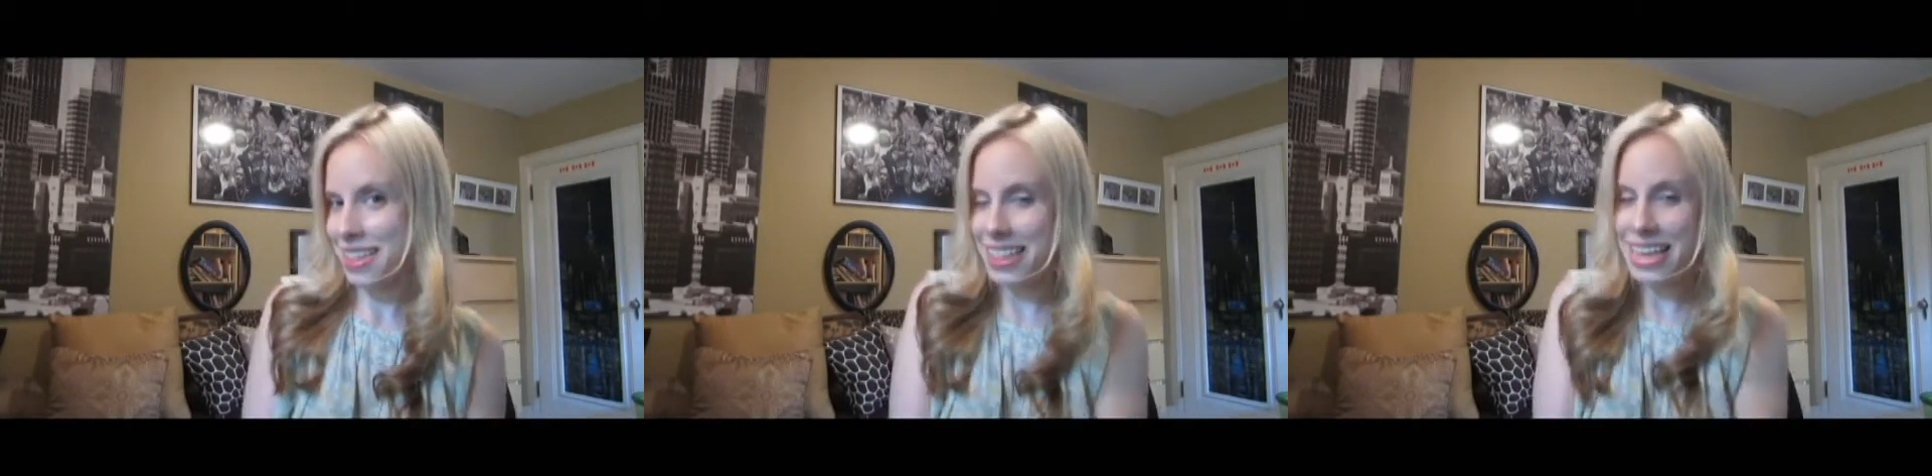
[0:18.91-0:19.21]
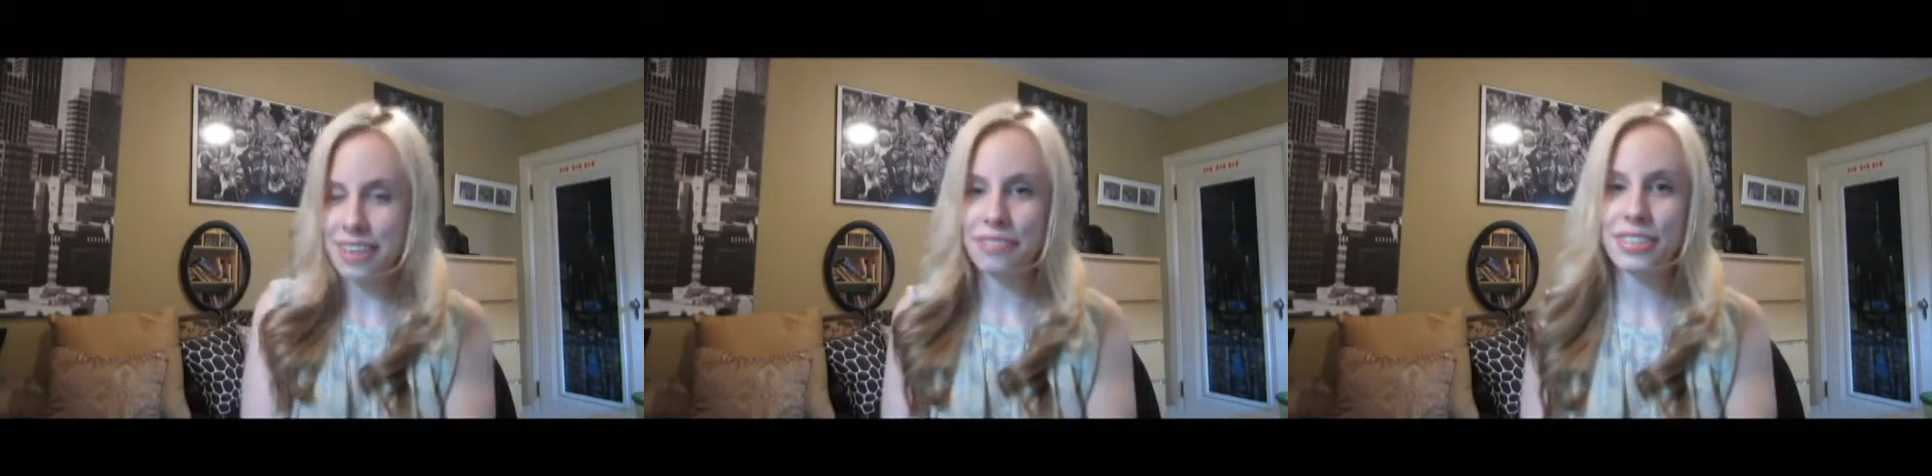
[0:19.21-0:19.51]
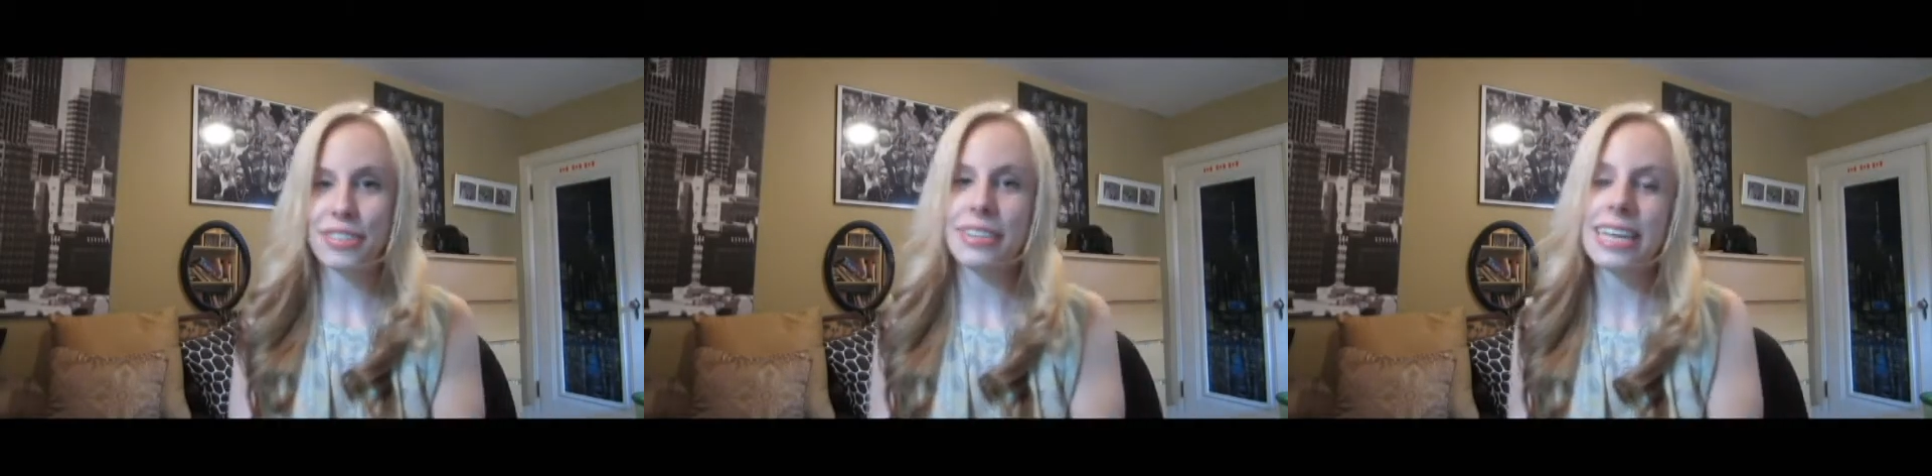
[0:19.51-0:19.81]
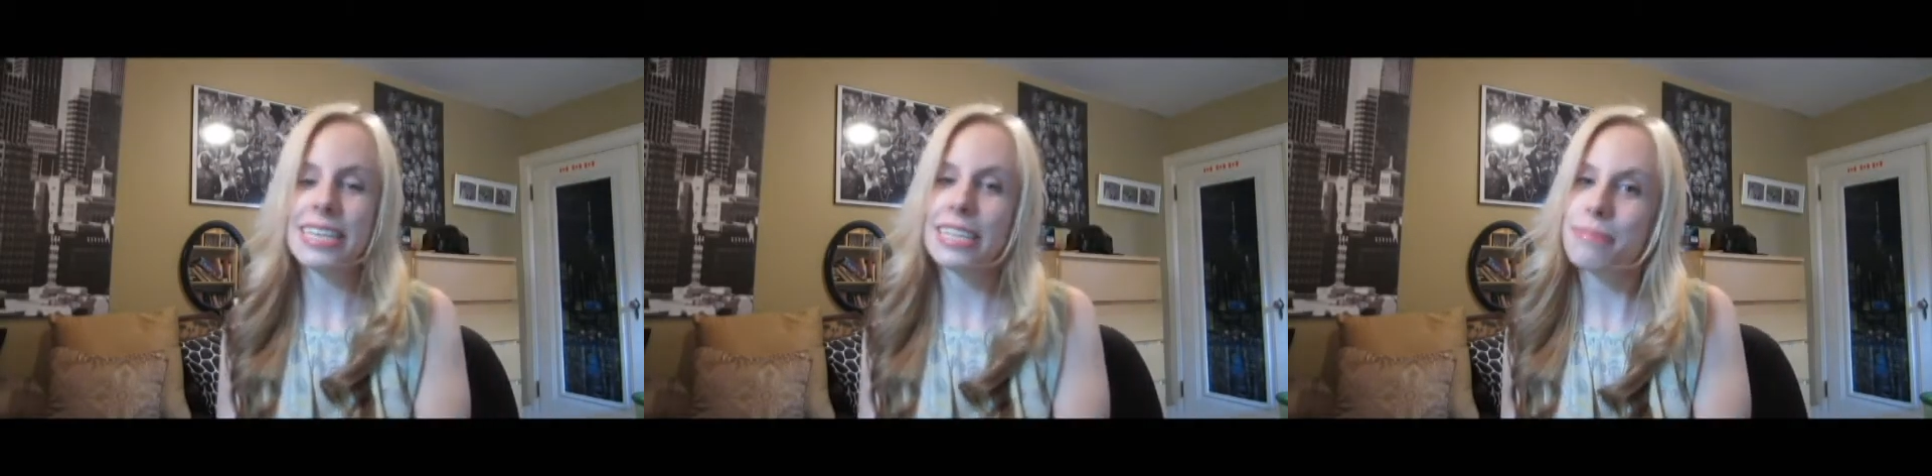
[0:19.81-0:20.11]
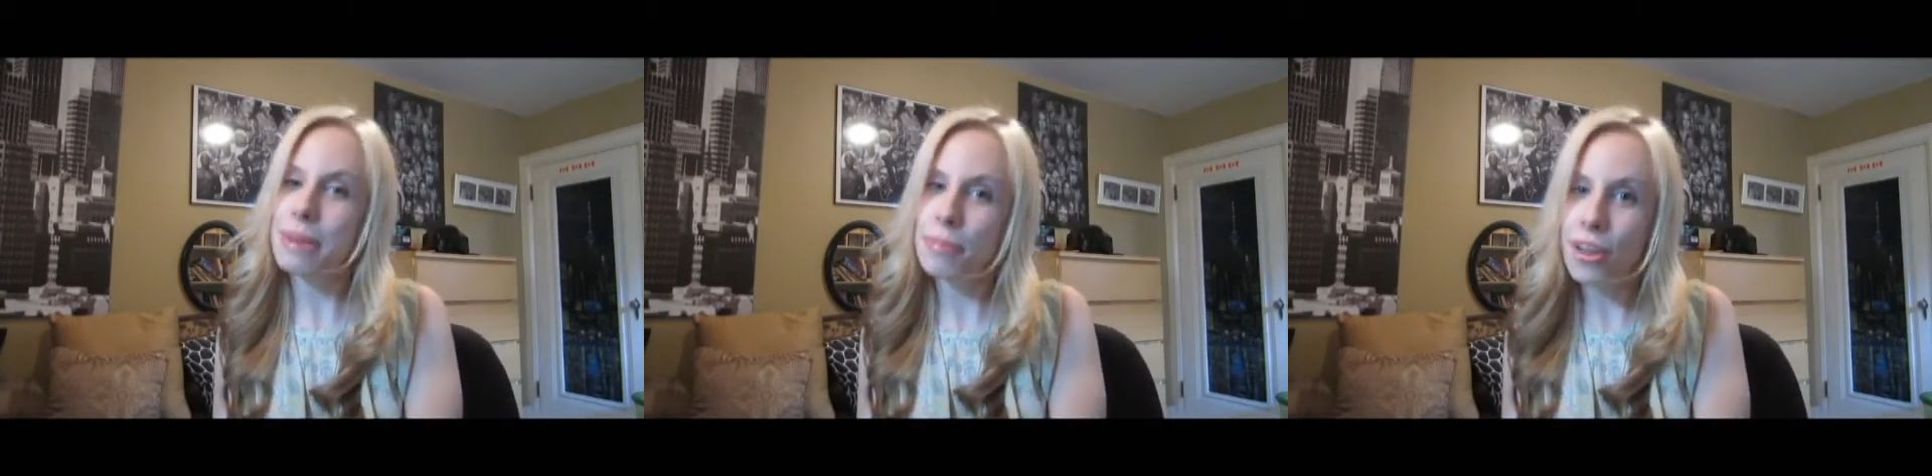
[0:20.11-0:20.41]
Thank you for tuning into
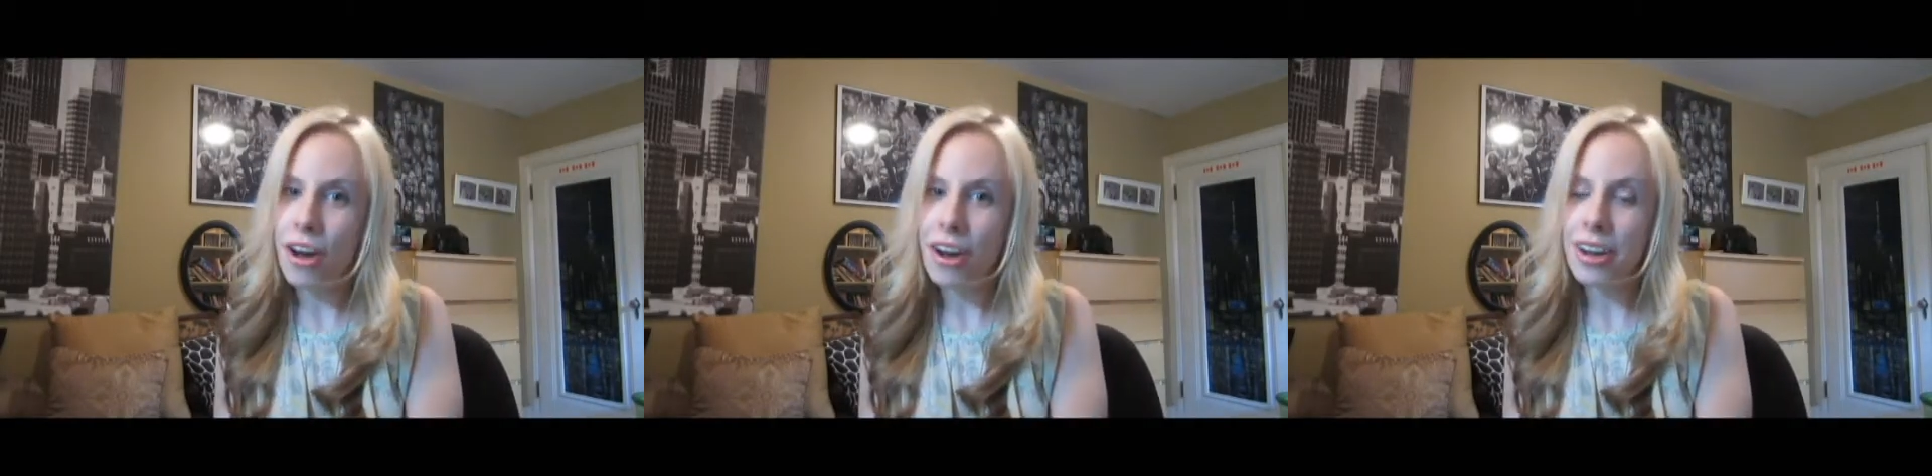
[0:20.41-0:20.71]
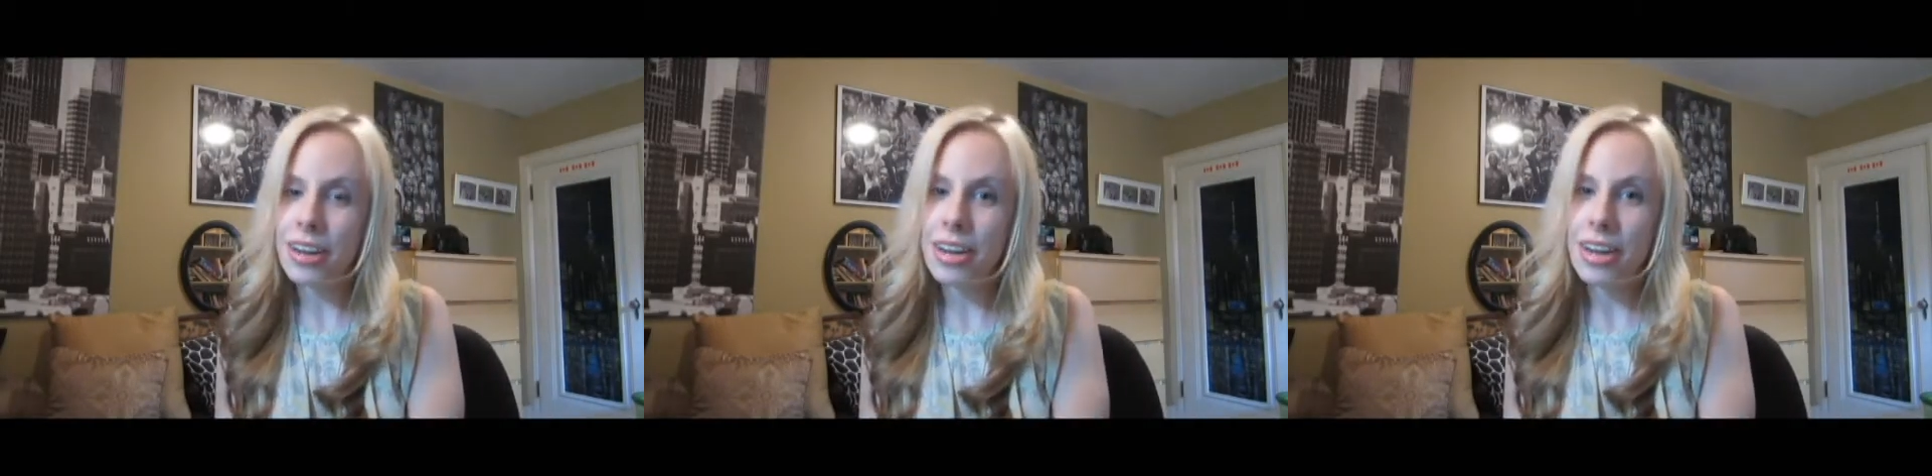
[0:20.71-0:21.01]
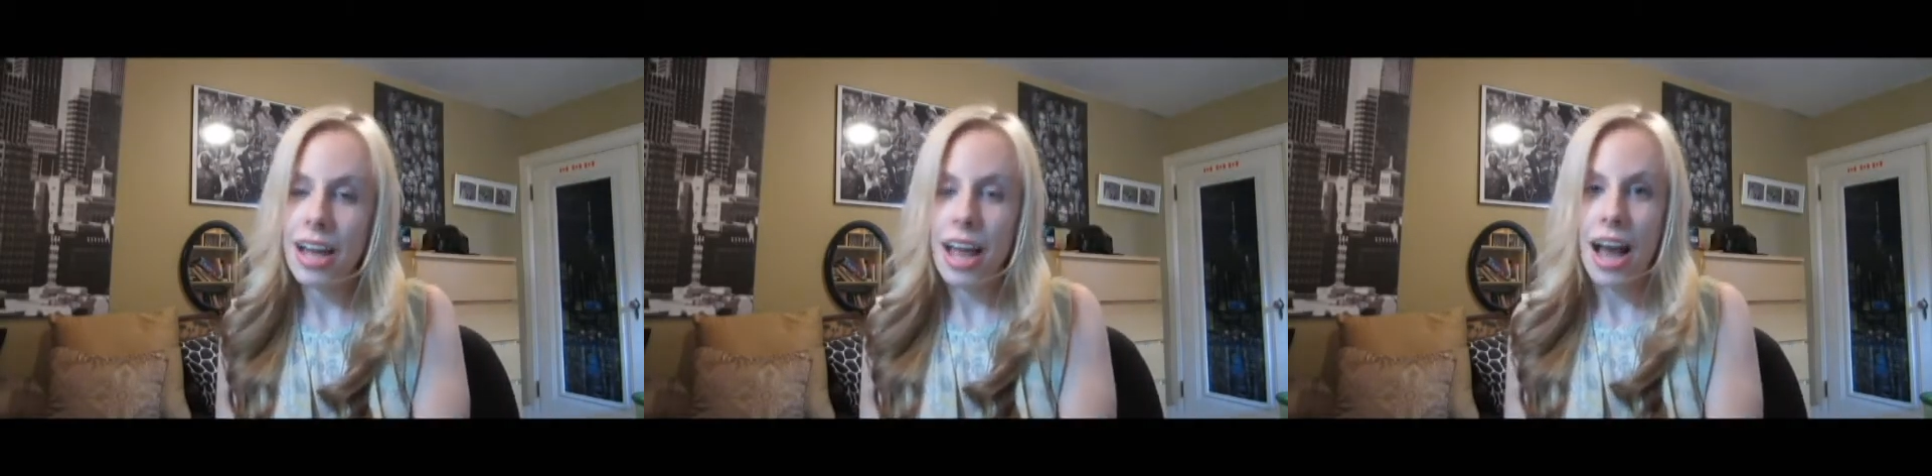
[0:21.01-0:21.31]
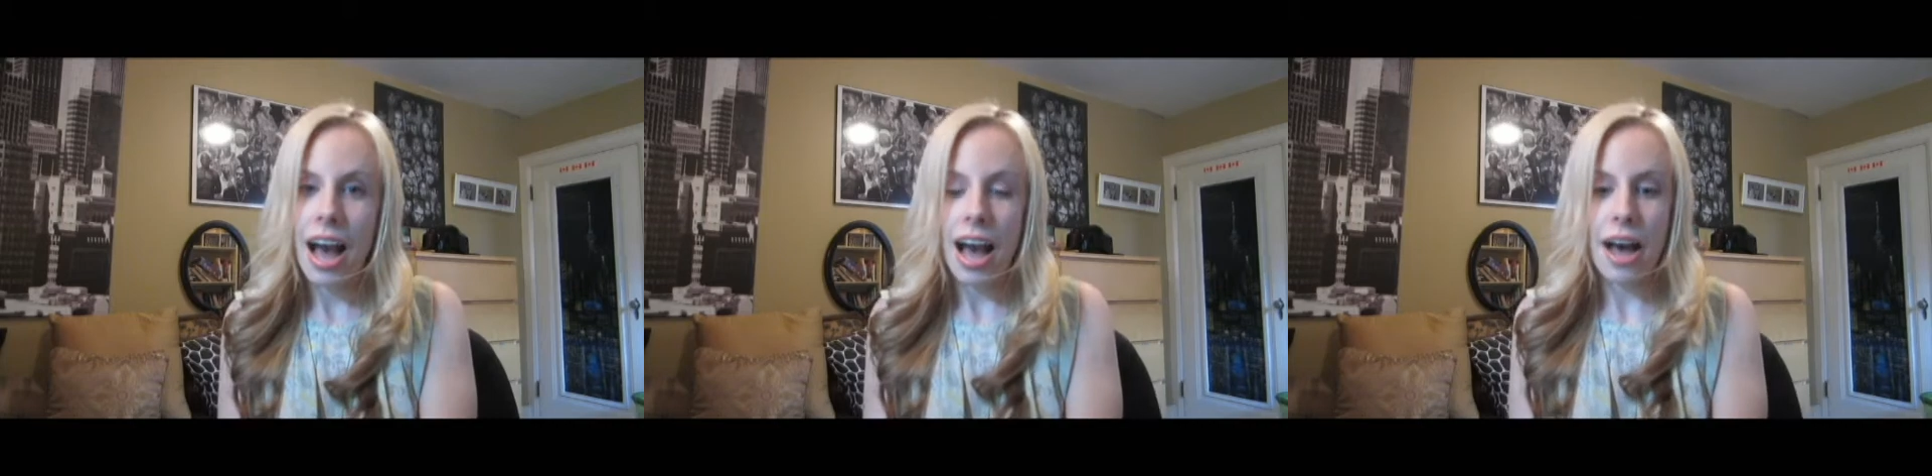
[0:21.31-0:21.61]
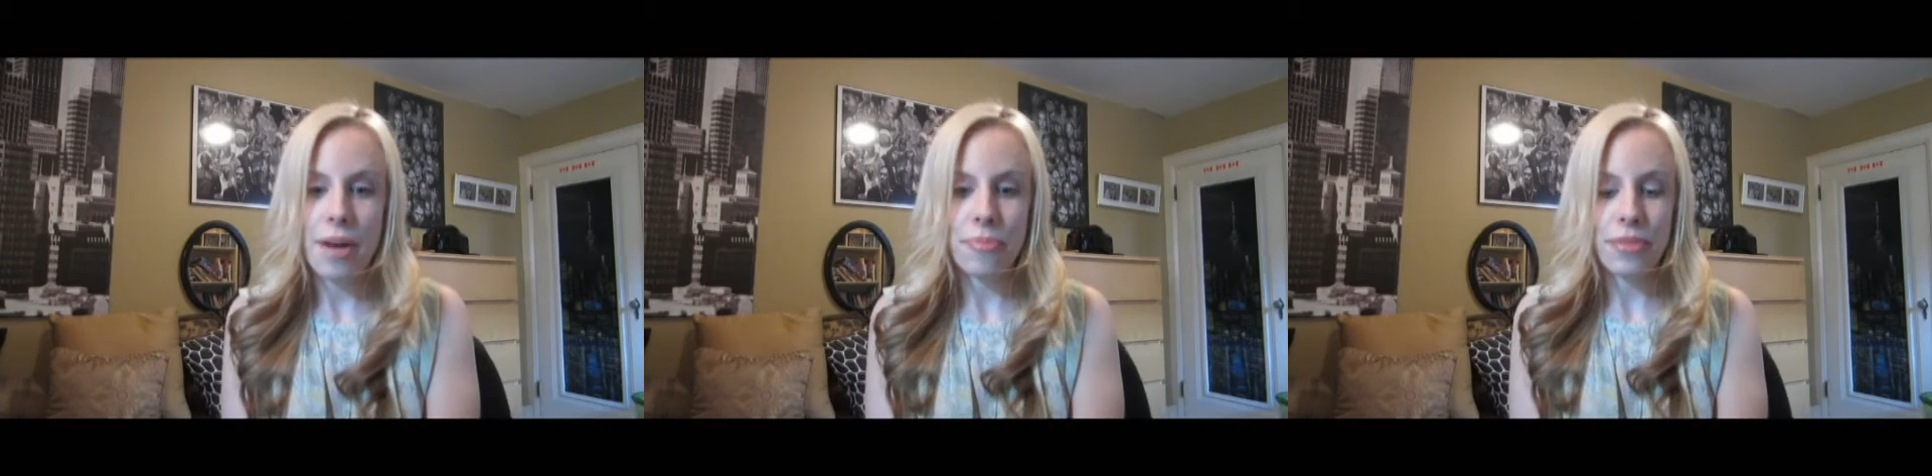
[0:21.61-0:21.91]
my blog.
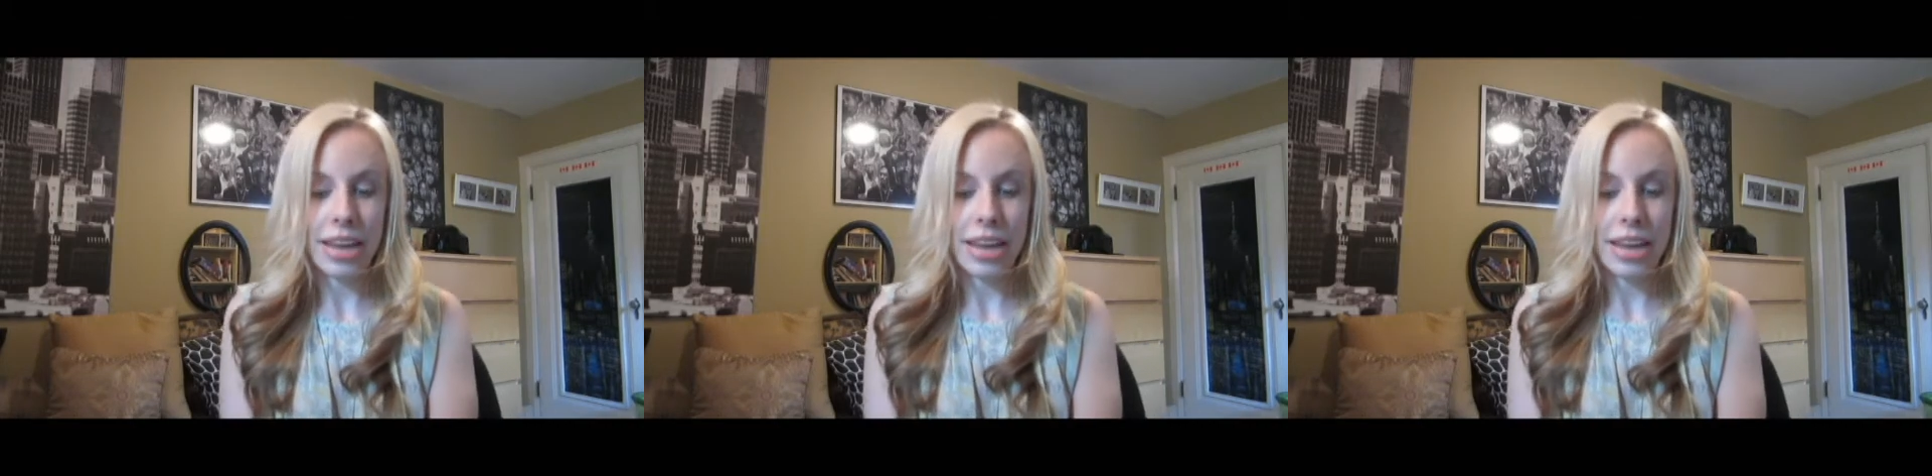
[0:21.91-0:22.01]
I